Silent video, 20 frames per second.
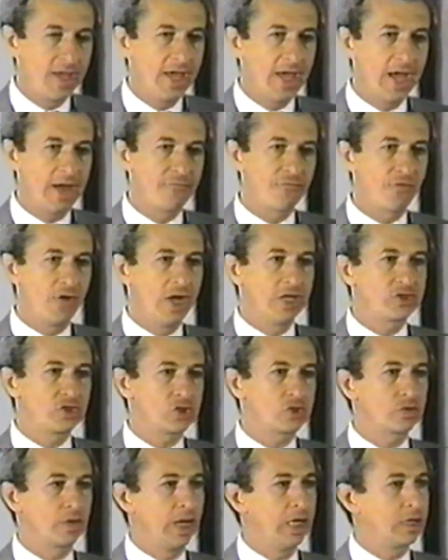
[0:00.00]
And
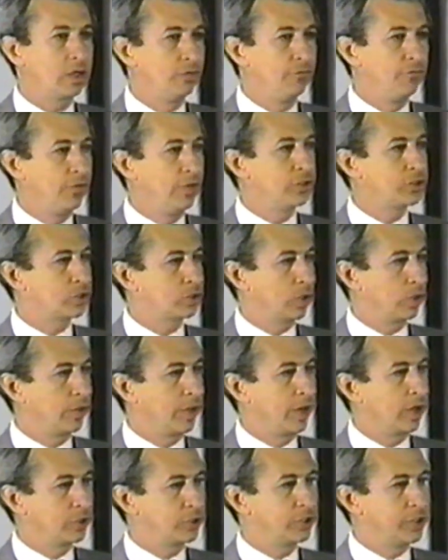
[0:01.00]
Francis Drake convinced her
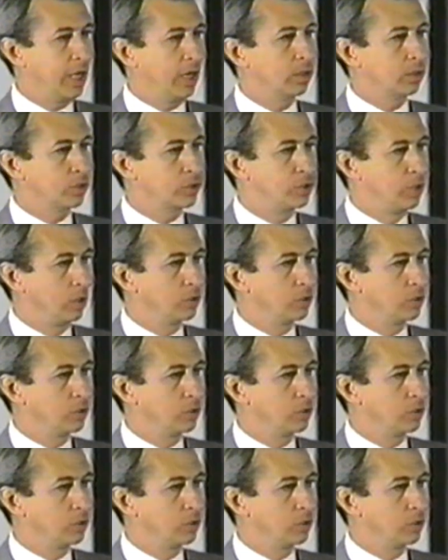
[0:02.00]
that us sailors